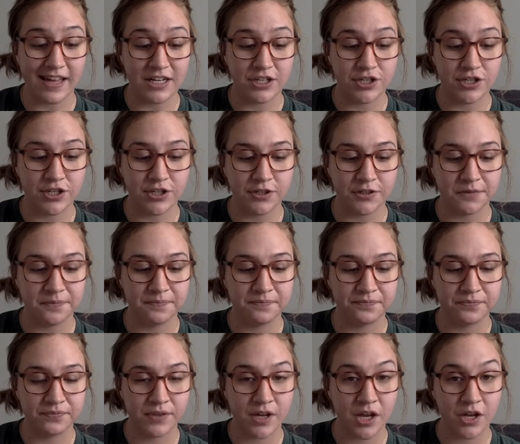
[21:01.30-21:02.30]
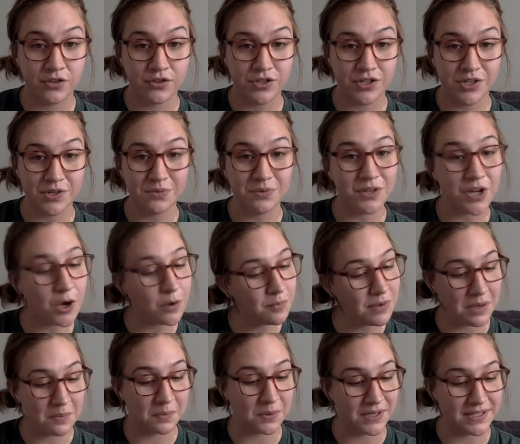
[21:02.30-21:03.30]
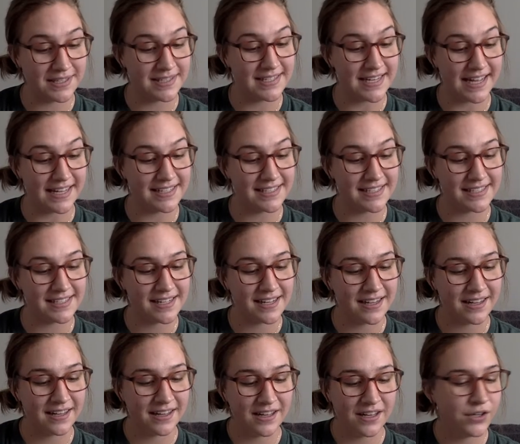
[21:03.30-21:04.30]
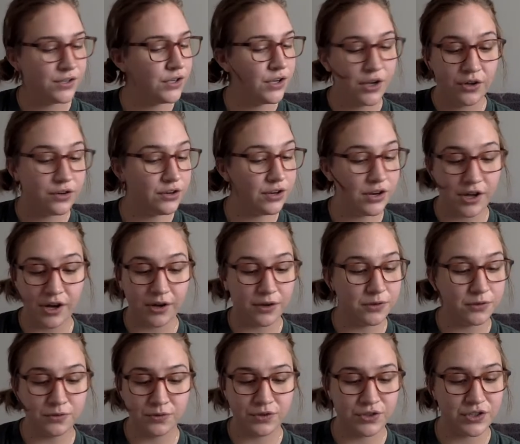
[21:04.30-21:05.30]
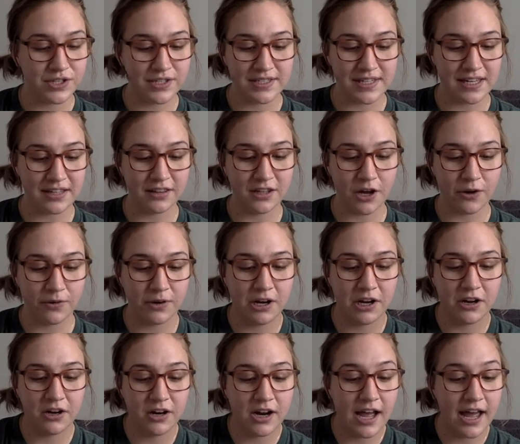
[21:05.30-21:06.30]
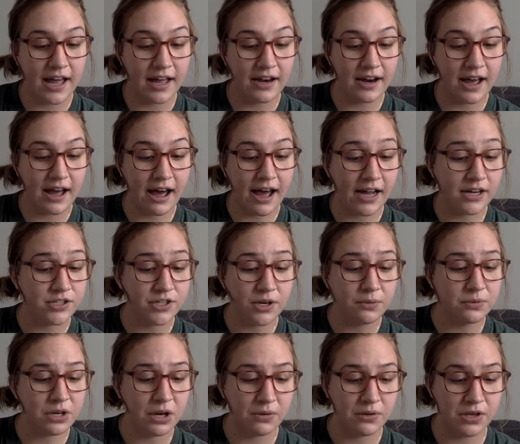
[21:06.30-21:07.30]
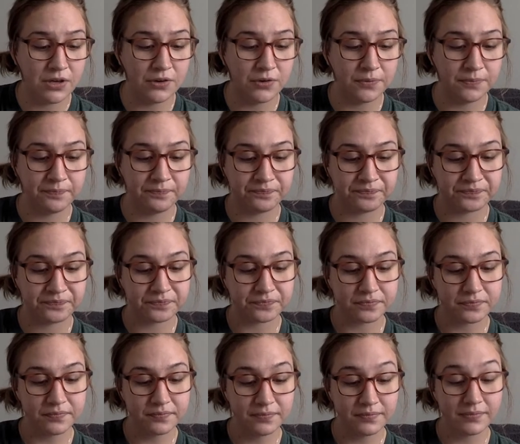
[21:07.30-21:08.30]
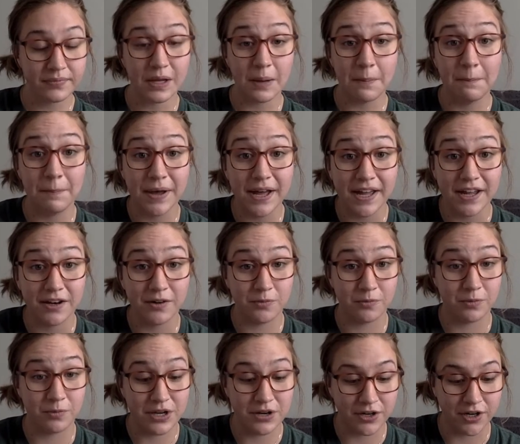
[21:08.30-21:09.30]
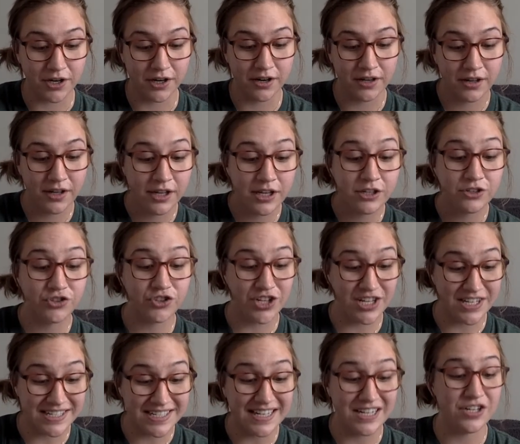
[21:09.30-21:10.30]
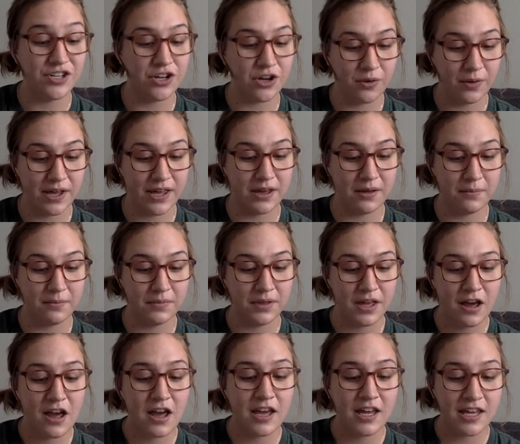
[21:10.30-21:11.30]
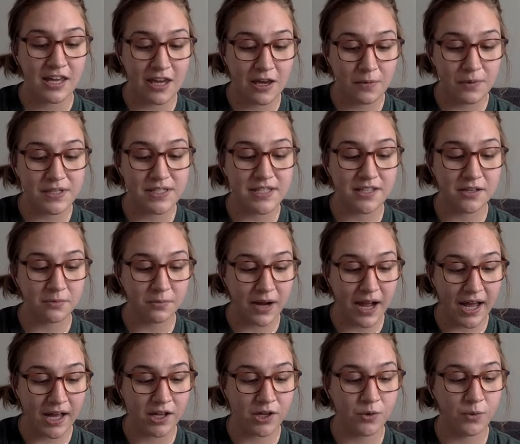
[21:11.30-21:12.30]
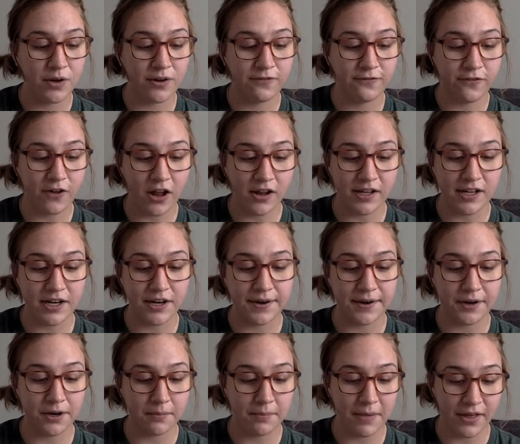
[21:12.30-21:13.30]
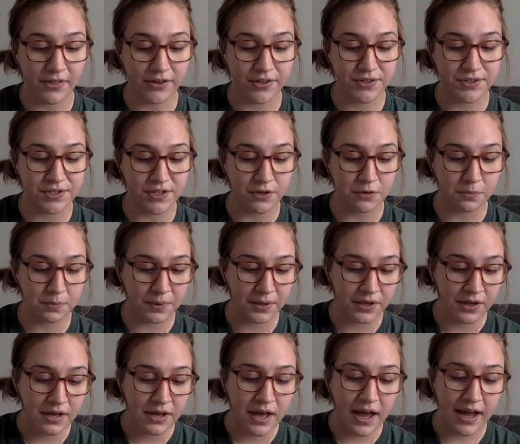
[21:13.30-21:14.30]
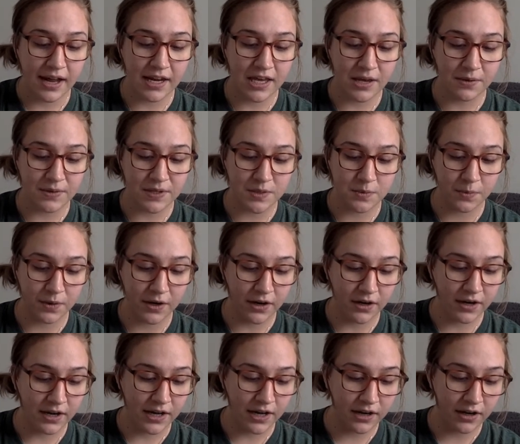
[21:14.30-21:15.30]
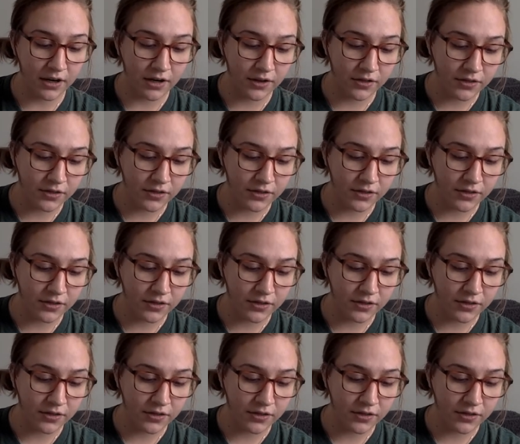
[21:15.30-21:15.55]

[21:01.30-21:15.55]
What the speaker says: then two. Do you know me, princess? No, she said, lowering her head. I don't know you. But, reader, she did know him. He was the rat who had fallen in her mother's soup, and he was wearing